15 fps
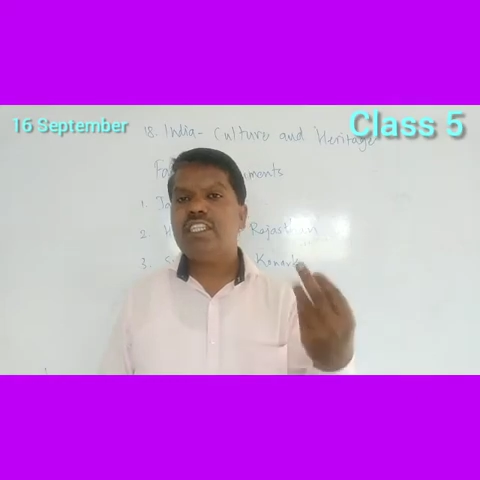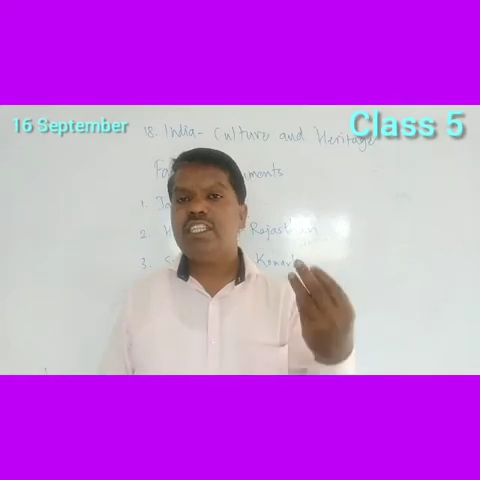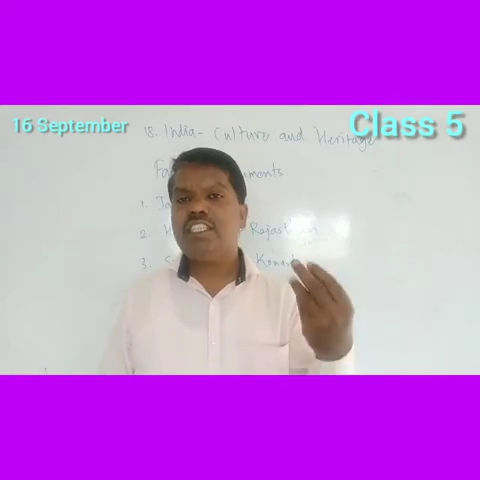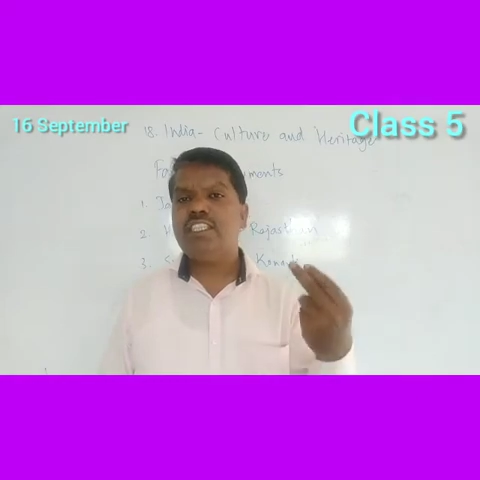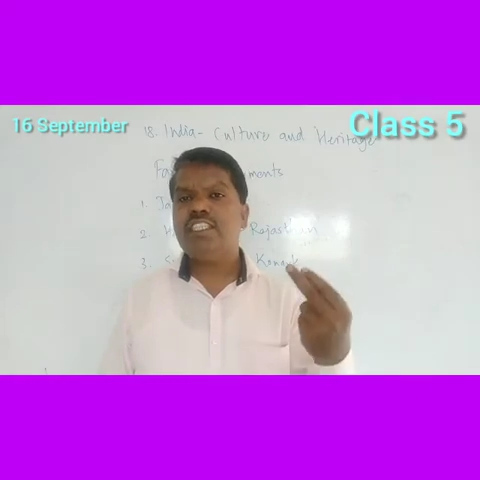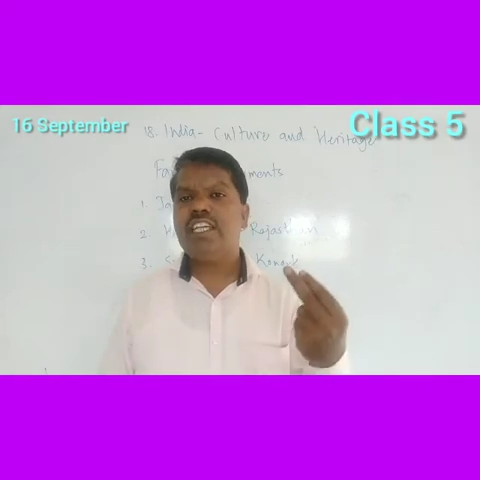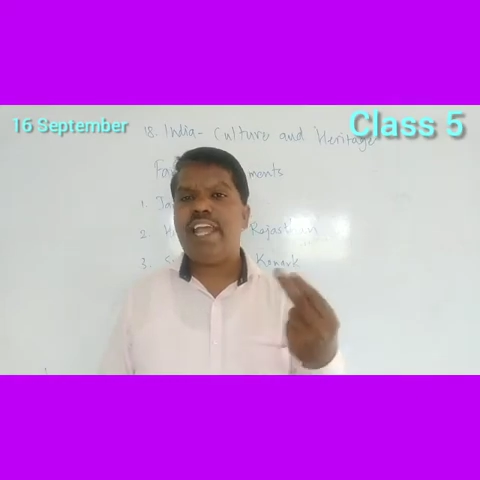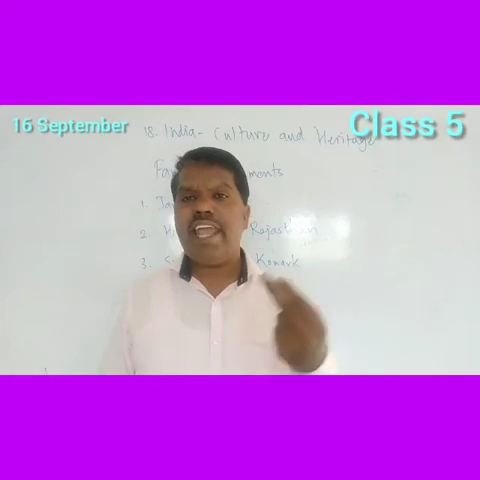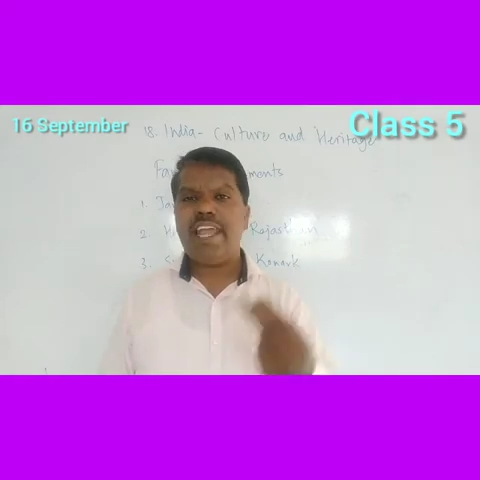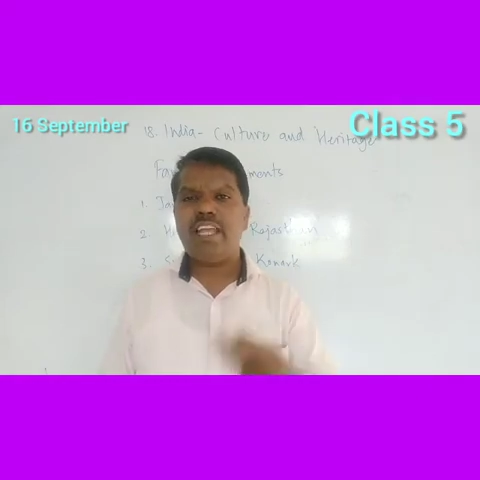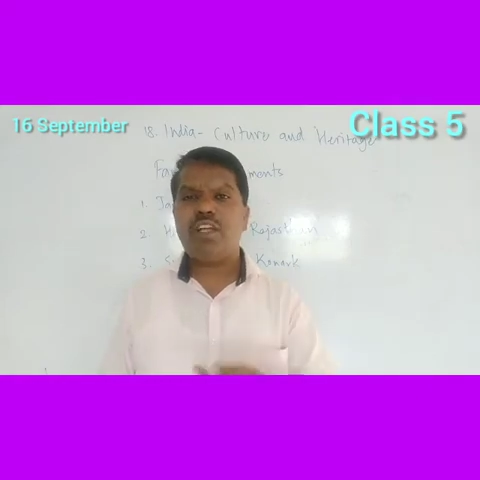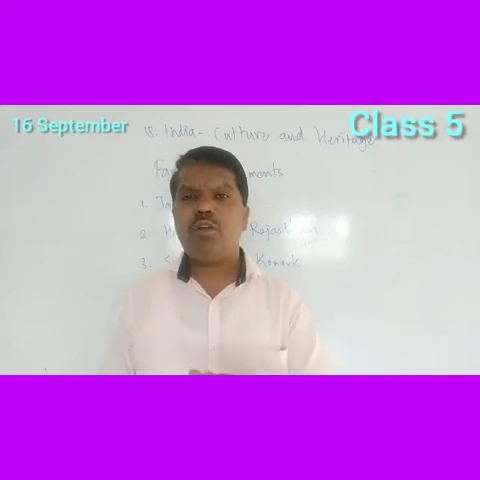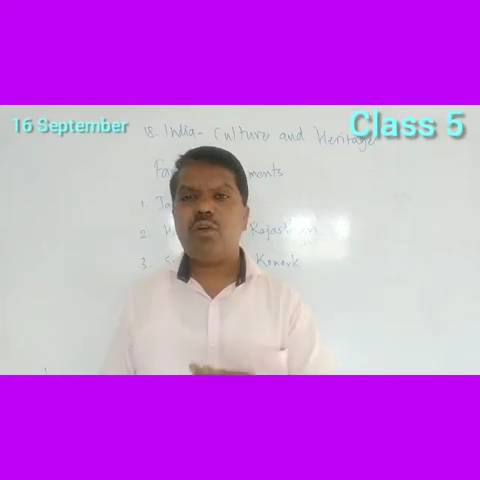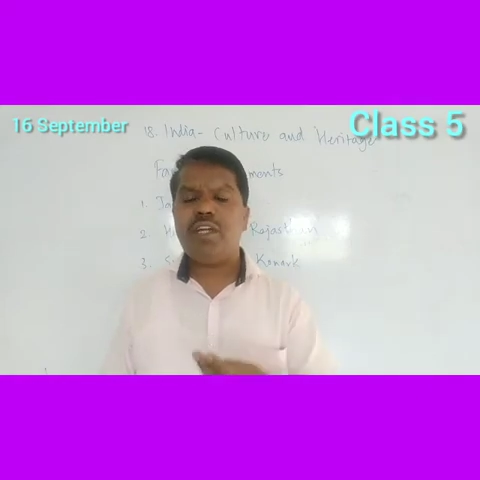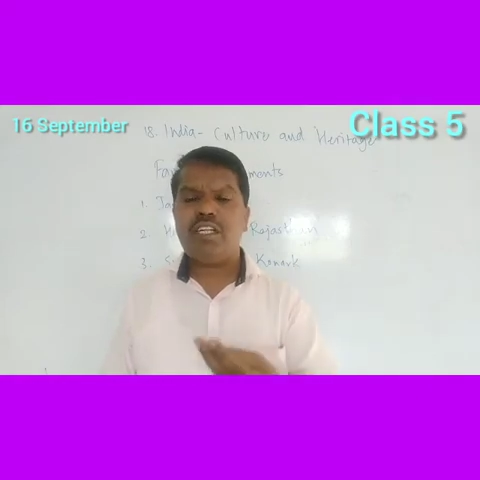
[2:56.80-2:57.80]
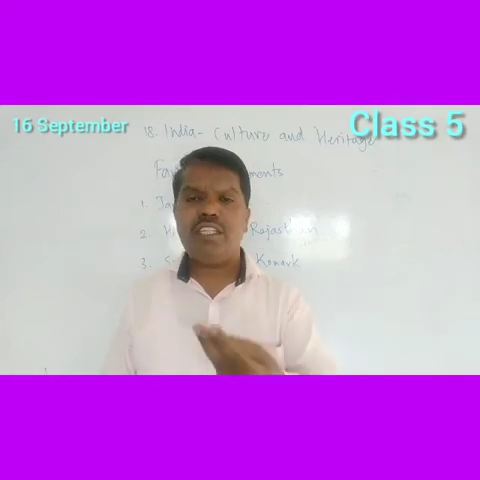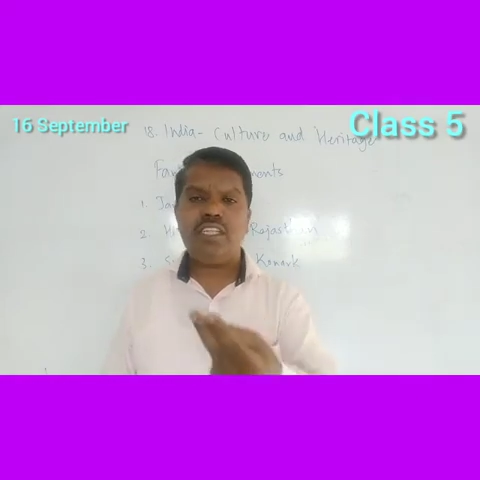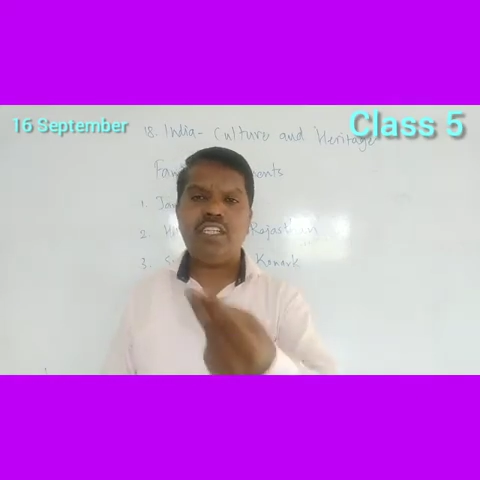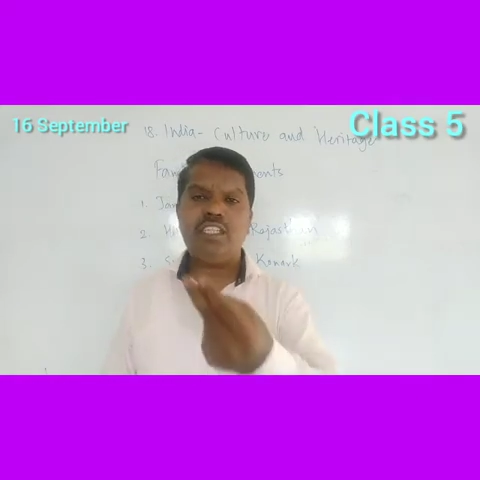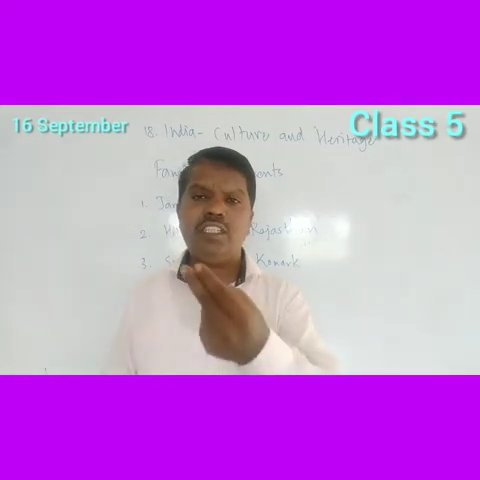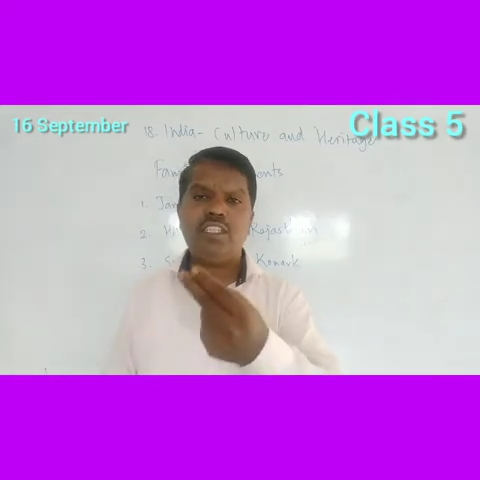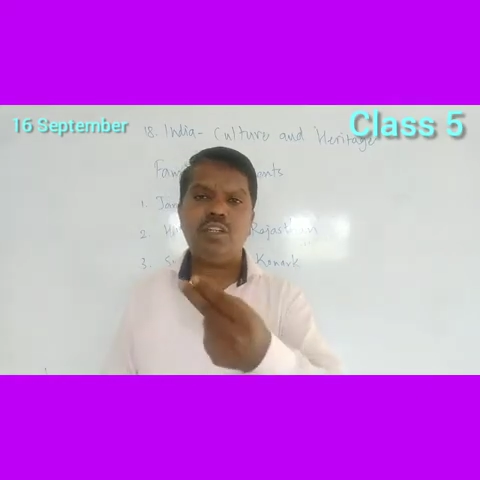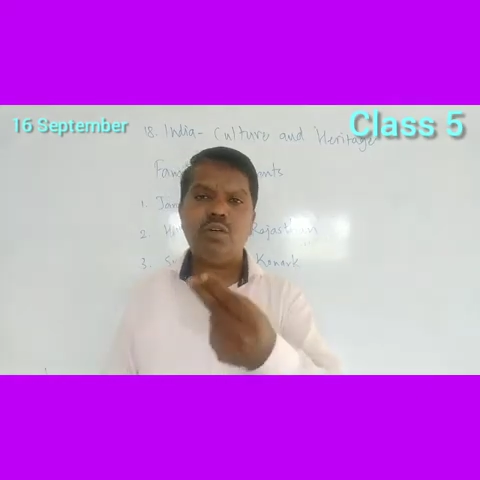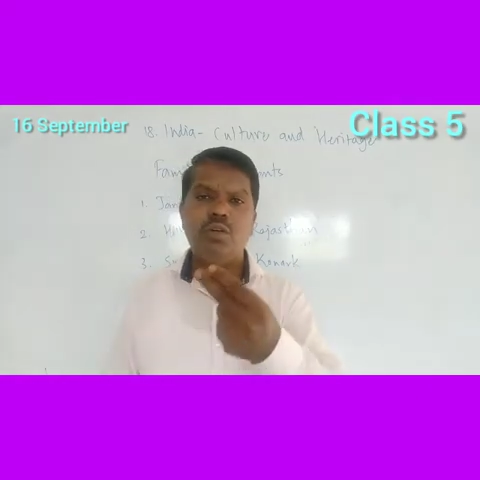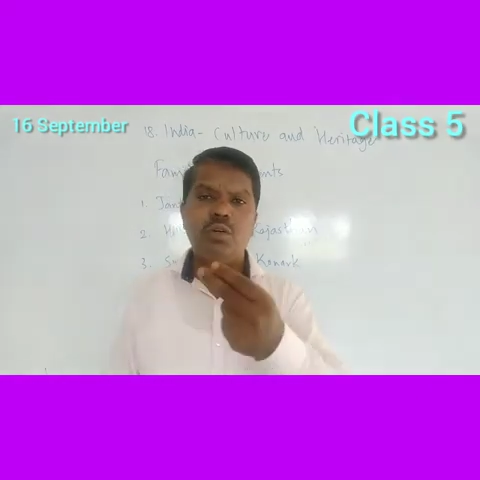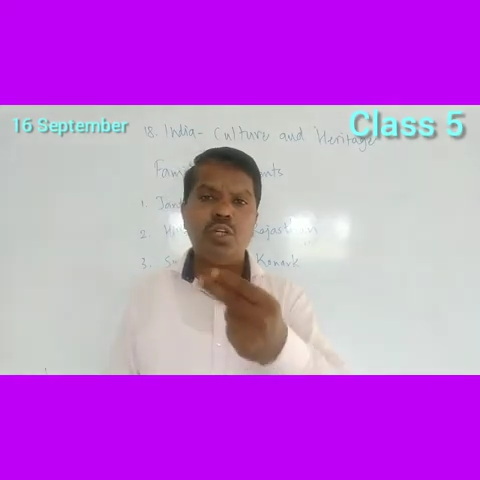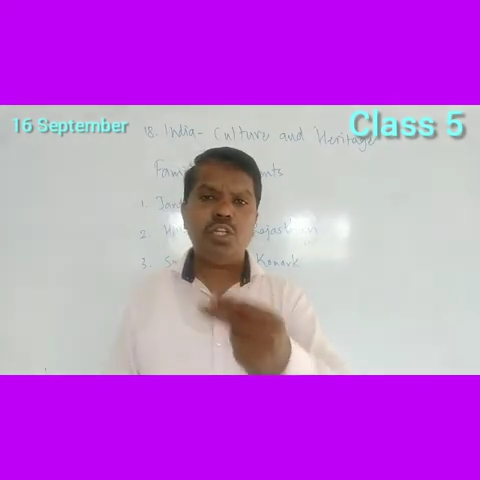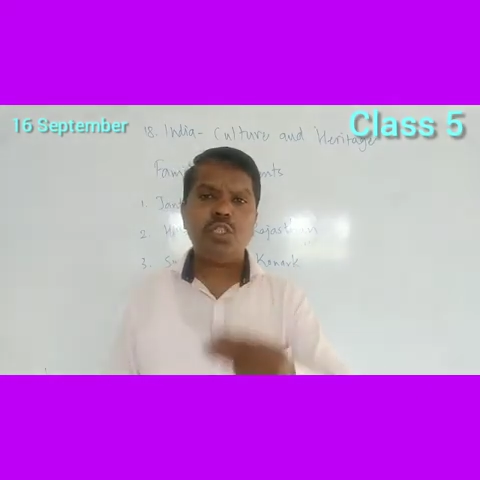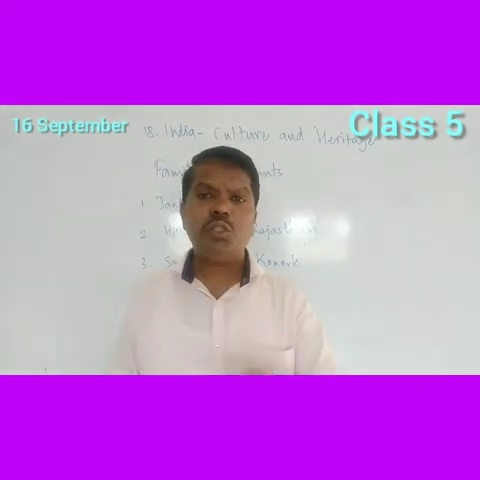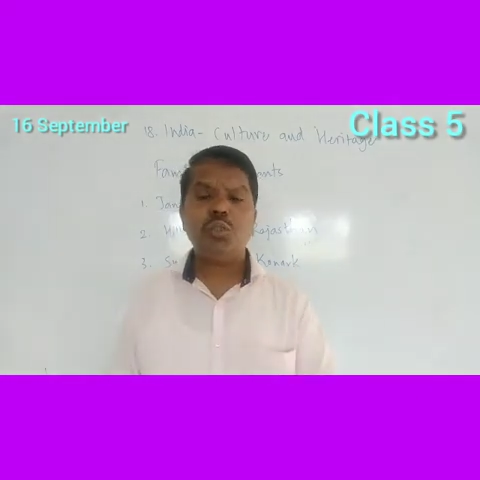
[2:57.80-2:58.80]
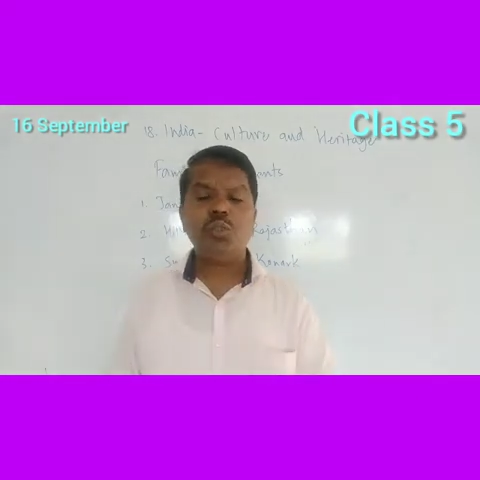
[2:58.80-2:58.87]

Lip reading: is the accurate. There is the only